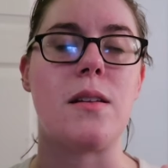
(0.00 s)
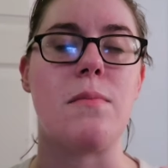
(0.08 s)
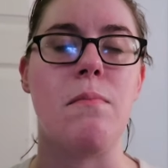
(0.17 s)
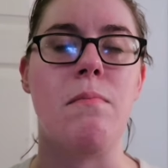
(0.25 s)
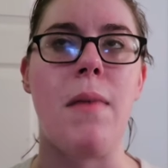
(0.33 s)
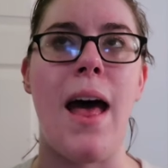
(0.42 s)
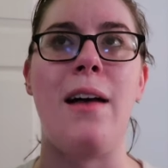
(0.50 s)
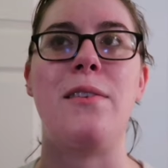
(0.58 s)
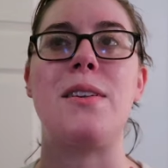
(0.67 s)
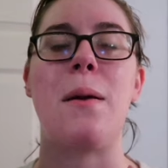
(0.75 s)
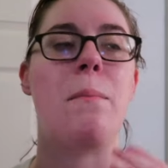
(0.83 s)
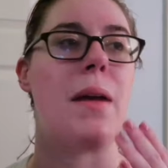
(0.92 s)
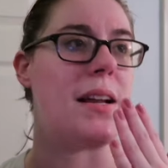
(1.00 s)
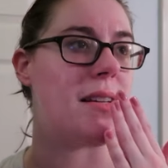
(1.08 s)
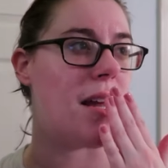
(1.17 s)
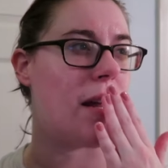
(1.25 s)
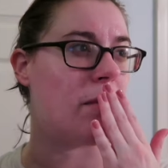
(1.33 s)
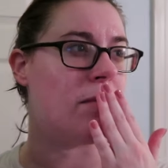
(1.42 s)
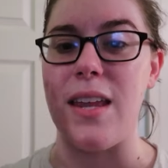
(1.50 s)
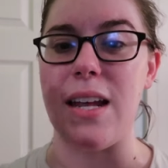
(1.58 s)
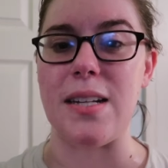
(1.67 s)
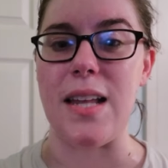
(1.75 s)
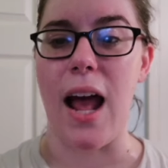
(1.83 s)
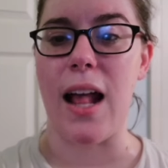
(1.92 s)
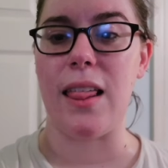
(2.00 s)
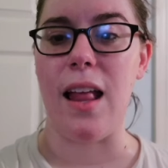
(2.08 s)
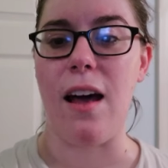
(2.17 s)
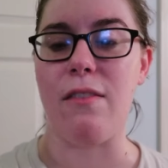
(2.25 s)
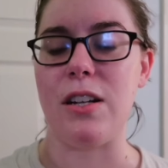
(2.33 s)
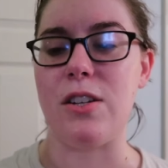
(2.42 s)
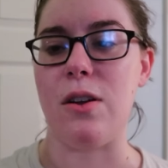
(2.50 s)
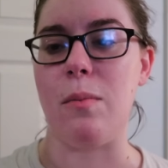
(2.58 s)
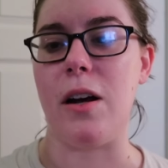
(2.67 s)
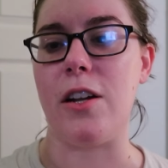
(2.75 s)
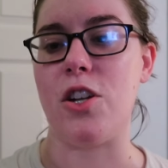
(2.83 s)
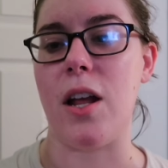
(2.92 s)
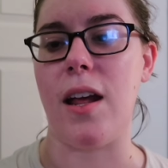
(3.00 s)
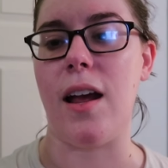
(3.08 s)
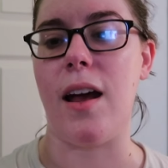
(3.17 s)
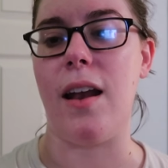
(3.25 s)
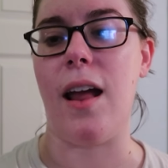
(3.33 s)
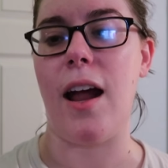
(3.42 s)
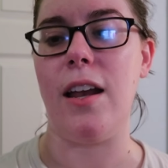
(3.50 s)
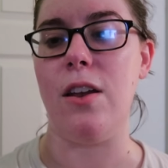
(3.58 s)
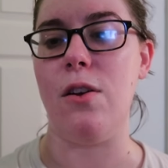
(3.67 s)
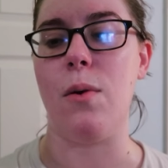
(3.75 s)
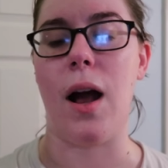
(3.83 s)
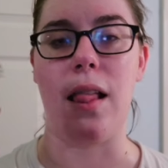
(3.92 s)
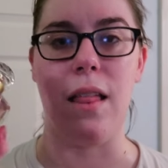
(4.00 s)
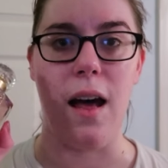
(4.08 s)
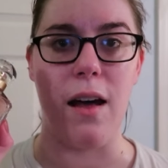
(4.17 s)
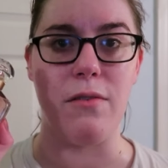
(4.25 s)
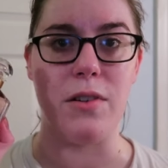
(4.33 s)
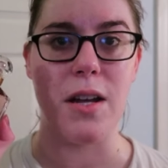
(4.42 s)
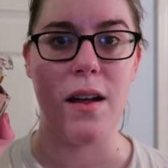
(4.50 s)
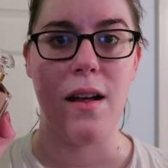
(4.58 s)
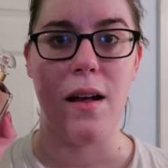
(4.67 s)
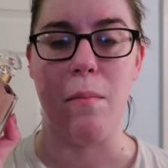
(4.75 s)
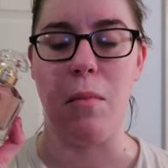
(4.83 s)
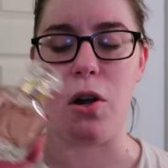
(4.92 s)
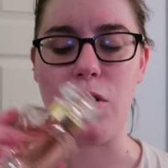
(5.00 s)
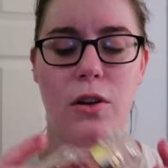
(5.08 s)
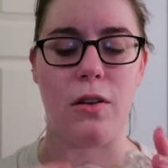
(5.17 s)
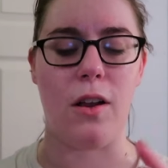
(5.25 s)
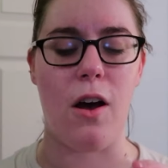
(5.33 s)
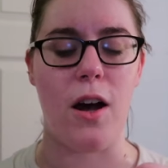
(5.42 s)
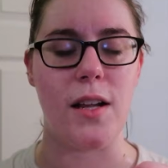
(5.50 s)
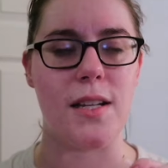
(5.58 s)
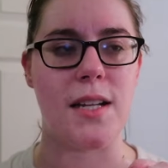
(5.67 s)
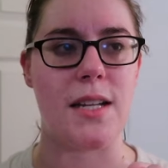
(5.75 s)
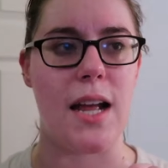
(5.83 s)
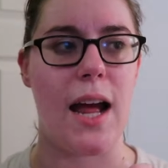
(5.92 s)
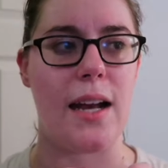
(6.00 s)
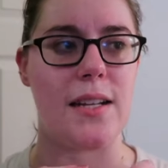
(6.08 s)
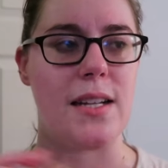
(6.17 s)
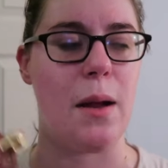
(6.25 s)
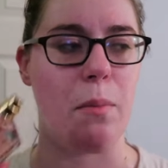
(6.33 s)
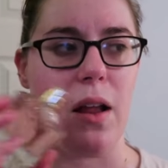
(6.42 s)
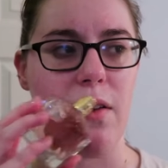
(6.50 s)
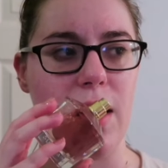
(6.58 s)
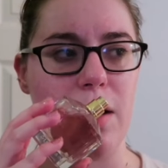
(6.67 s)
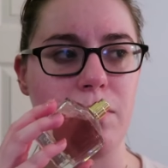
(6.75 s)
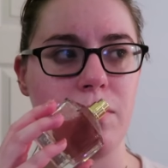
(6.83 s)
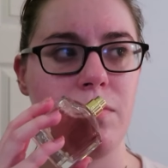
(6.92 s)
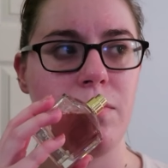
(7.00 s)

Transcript: Smells amazing. This I love so much, and I knew I loved Mon Guerlain since I had a sample of it.